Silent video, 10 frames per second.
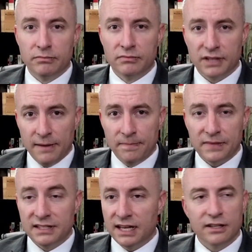Okay?
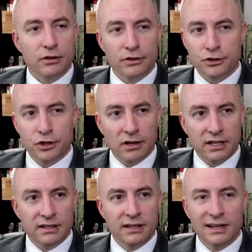That's it. The
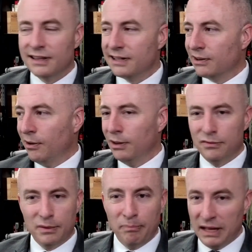jargon, that's all of
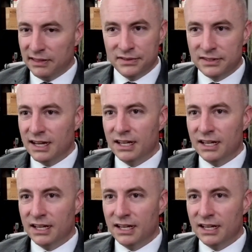the buttons.